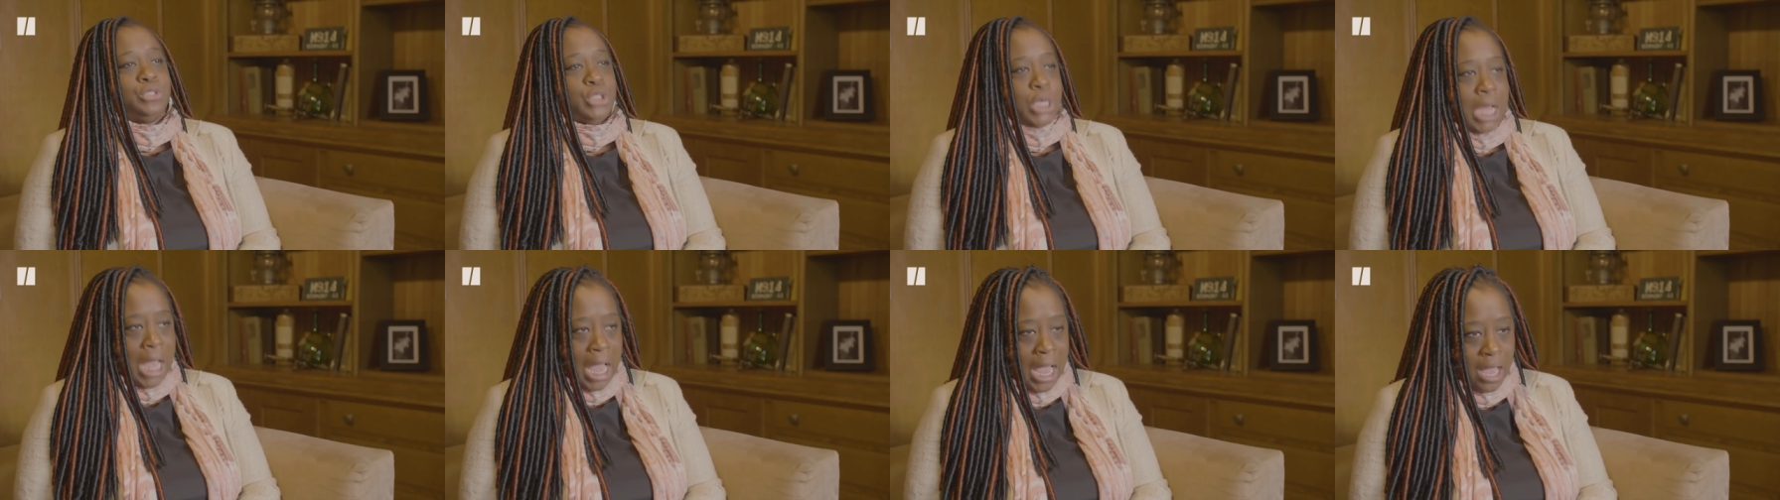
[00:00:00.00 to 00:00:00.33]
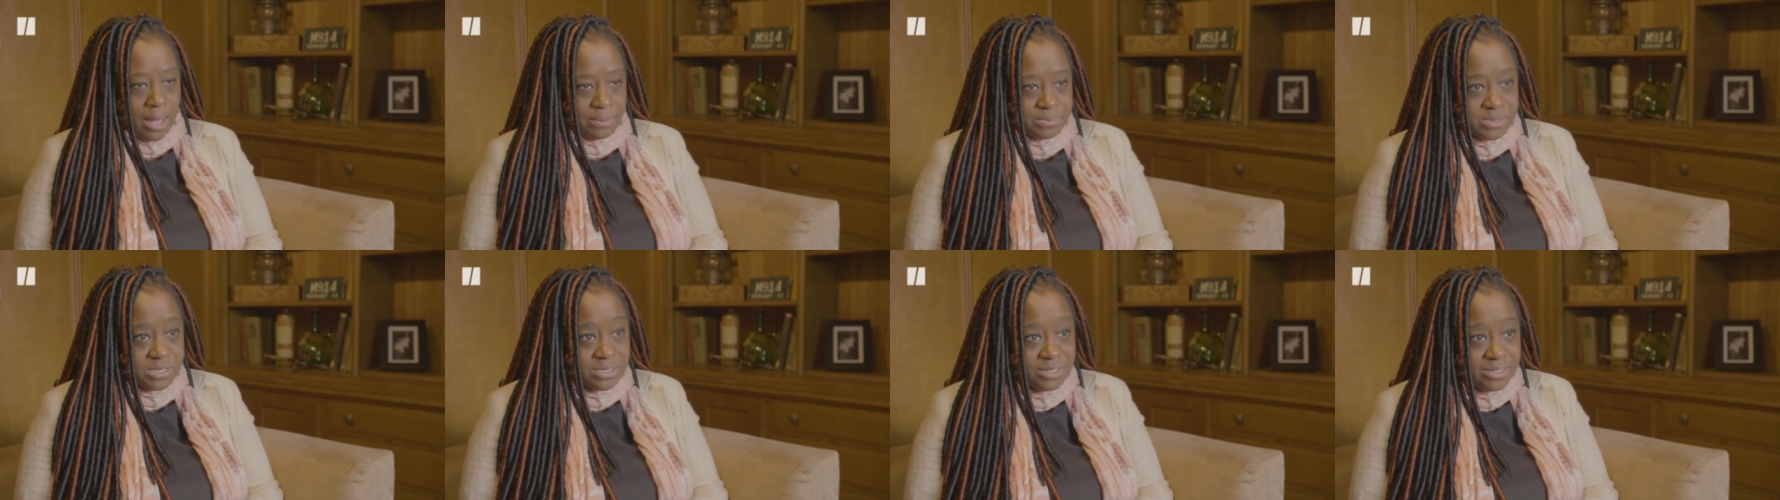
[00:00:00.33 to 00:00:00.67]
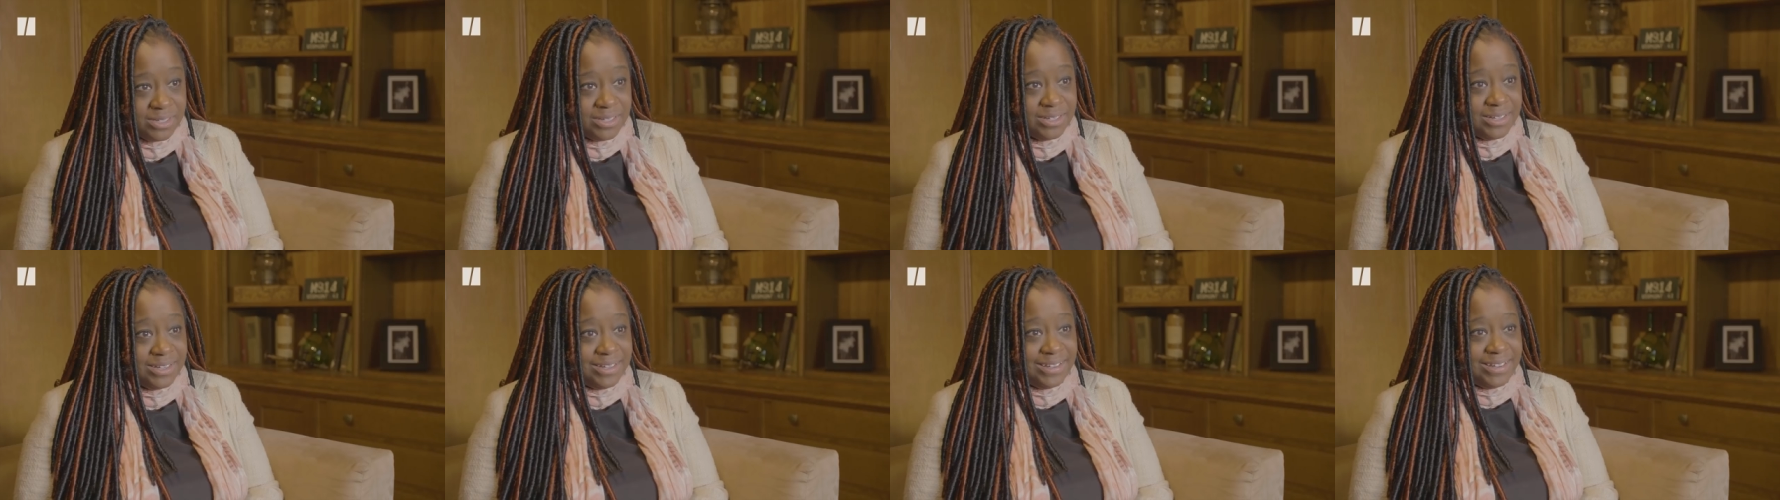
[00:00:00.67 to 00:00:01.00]
jobs
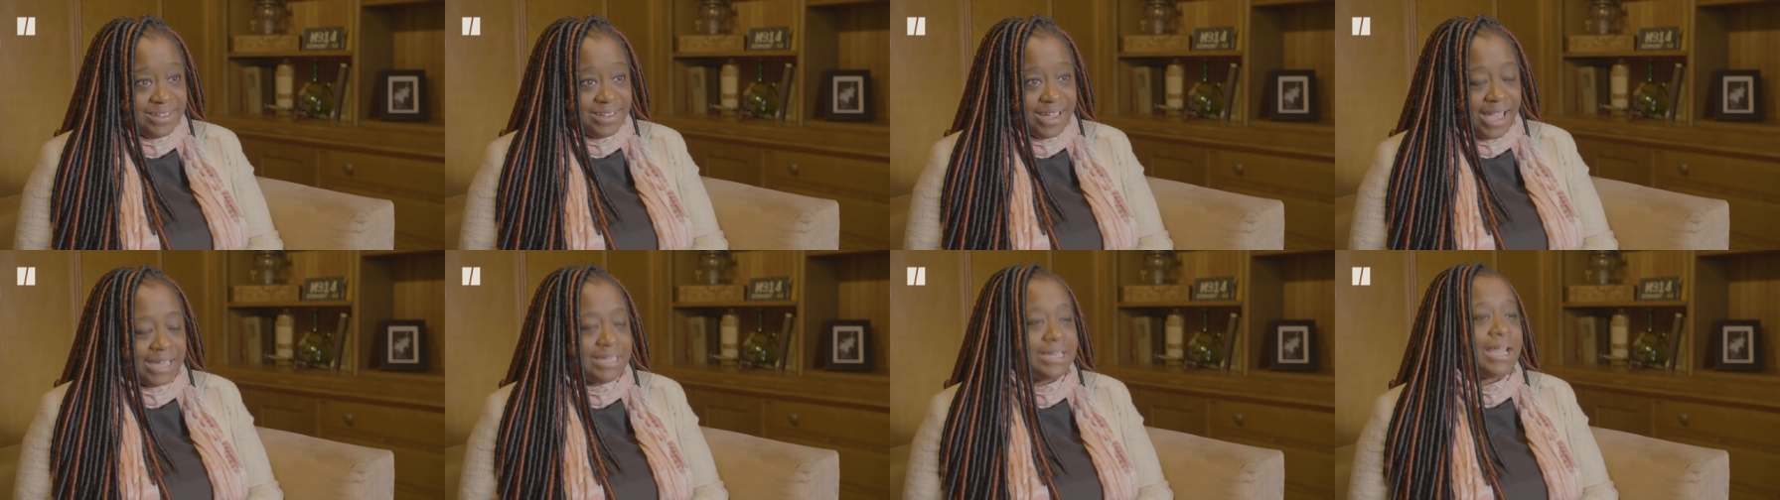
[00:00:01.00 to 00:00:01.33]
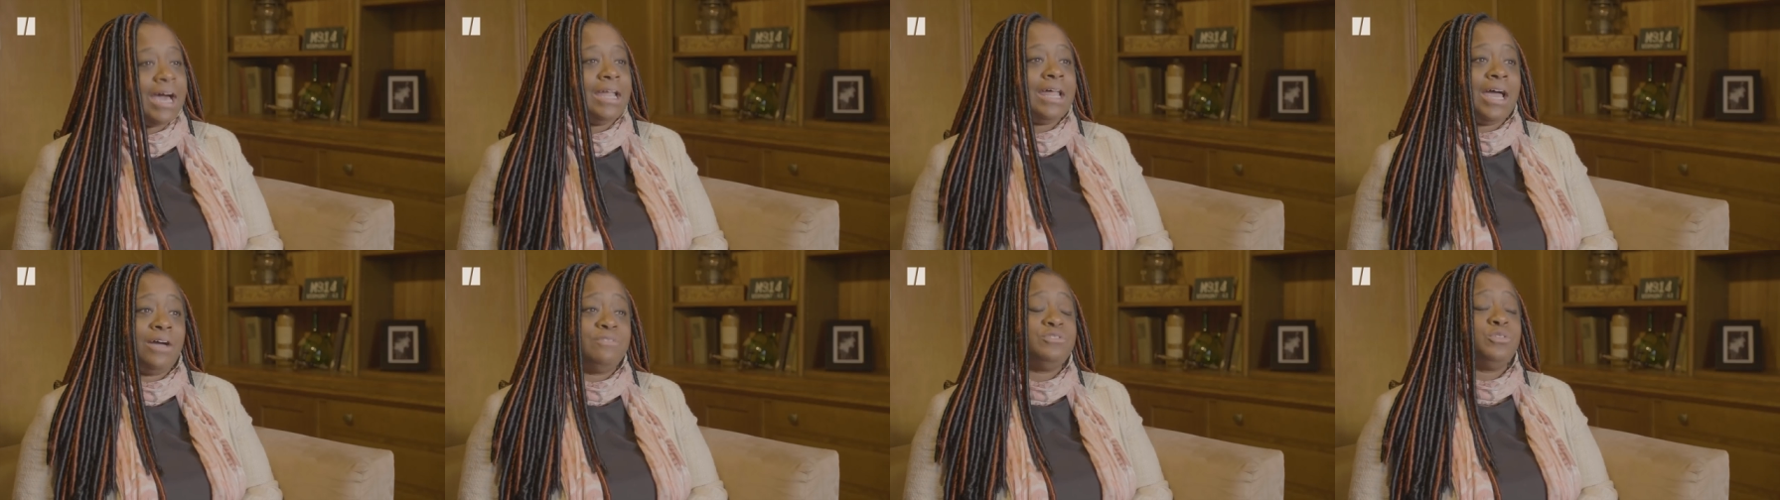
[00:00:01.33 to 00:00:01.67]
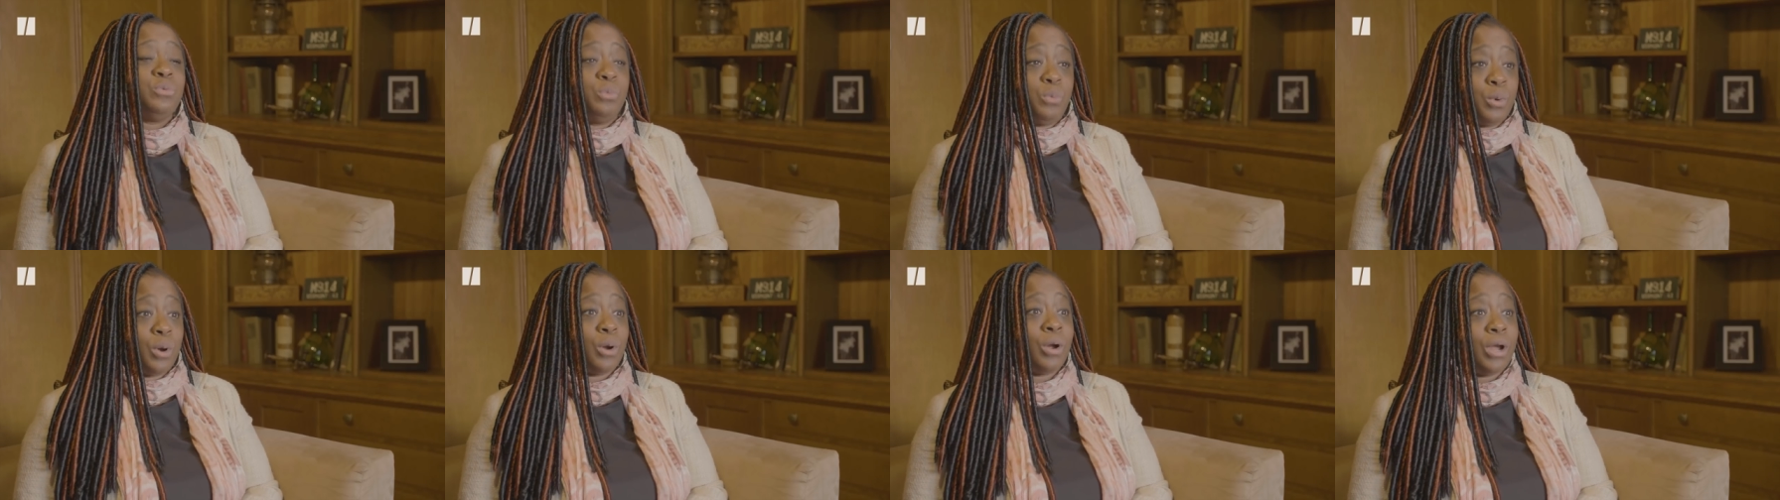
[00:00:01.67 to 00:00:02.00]
and not have
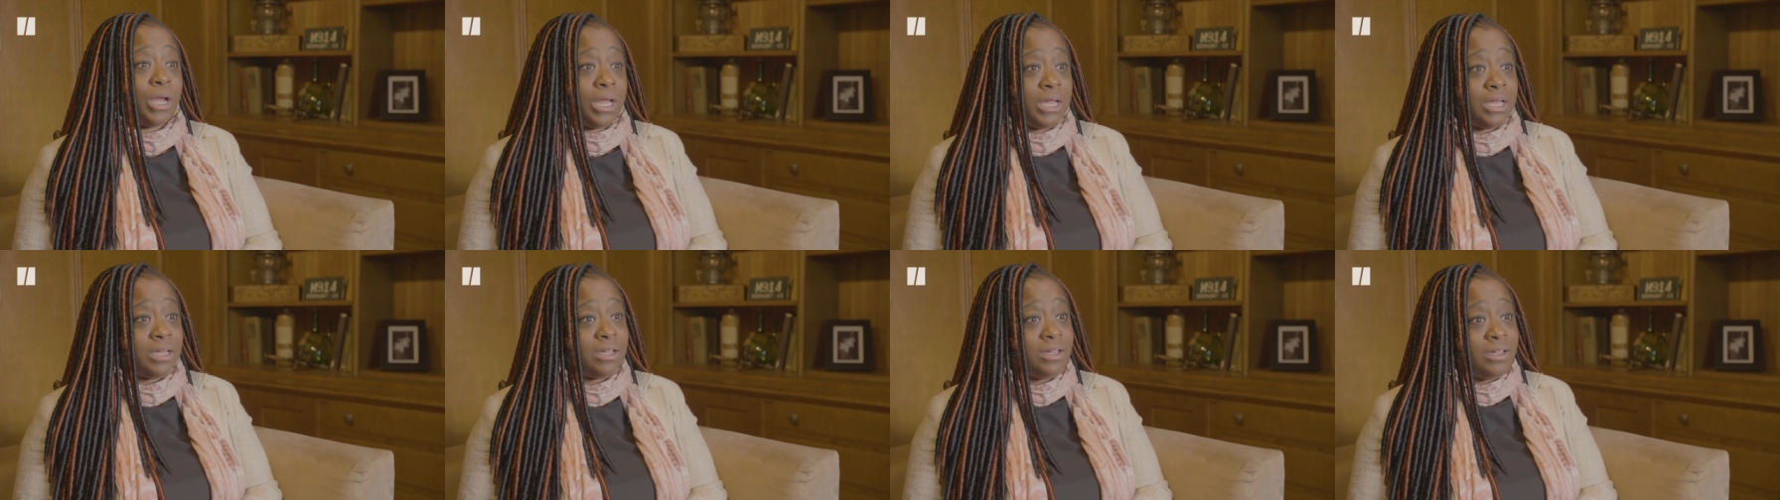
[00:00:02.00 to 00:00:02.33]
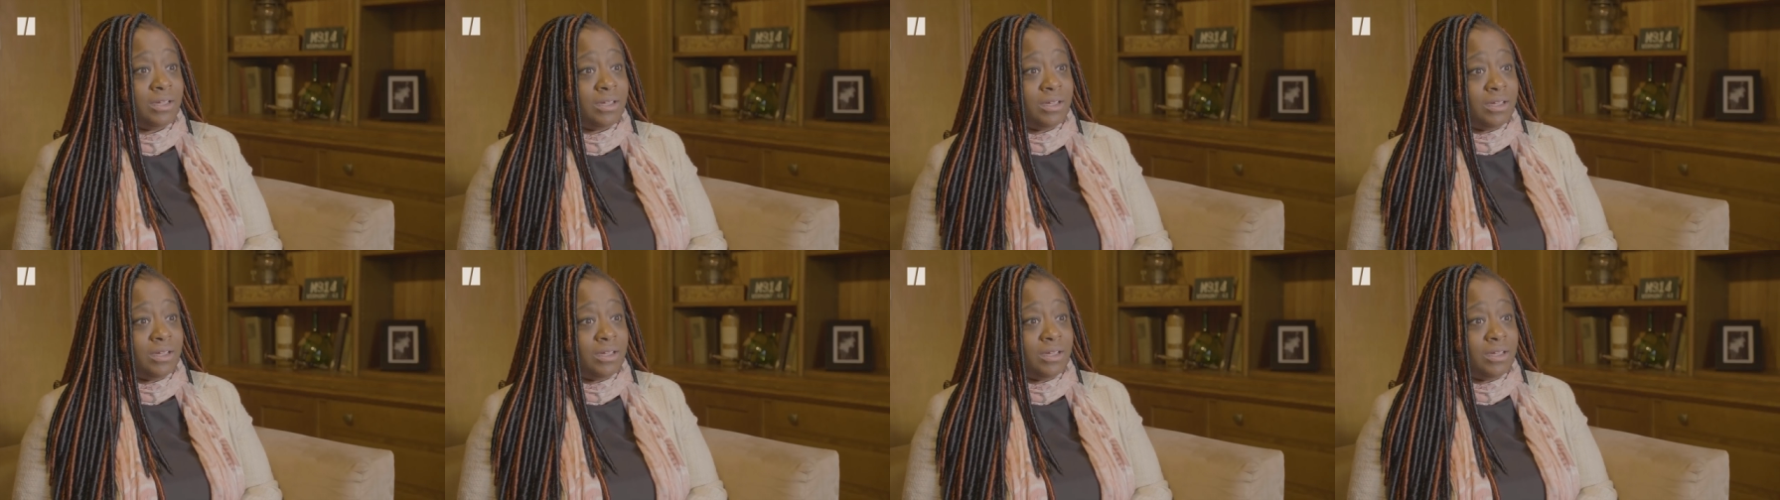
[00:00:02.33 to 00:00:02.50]
to worry